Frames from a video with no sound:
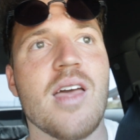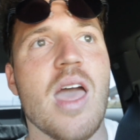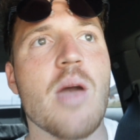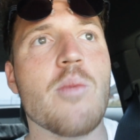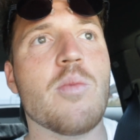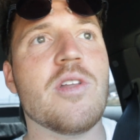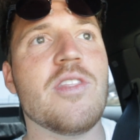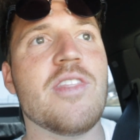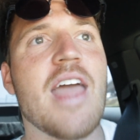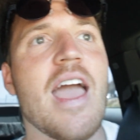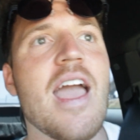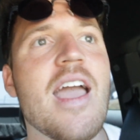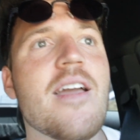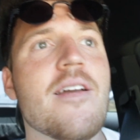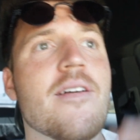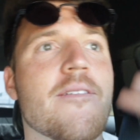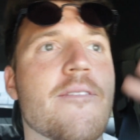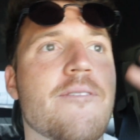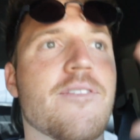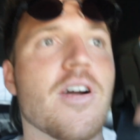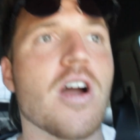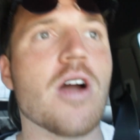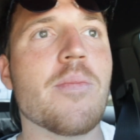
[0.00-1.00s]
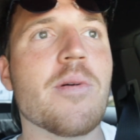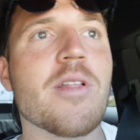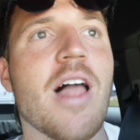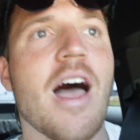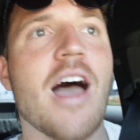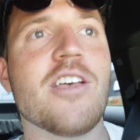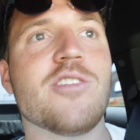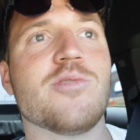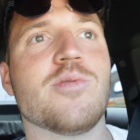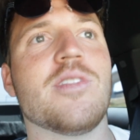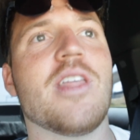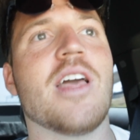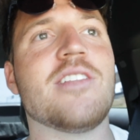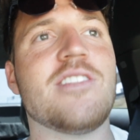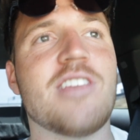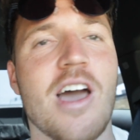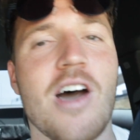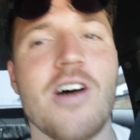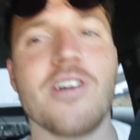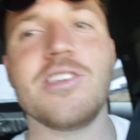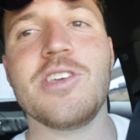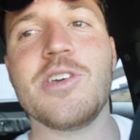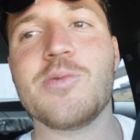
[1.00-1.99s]
And when they verbalize, when they
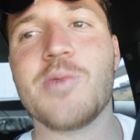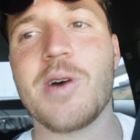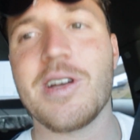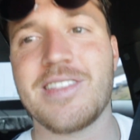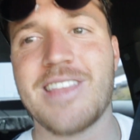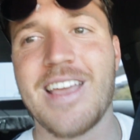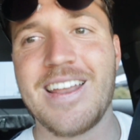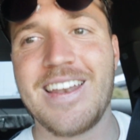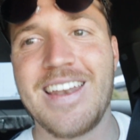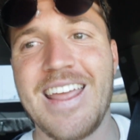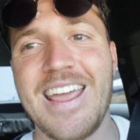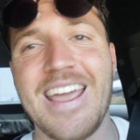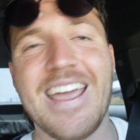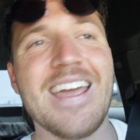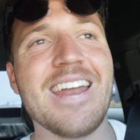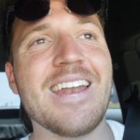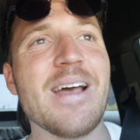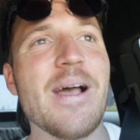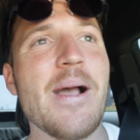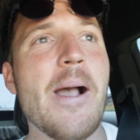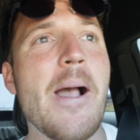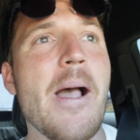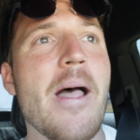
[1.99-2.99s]
tell you what they need,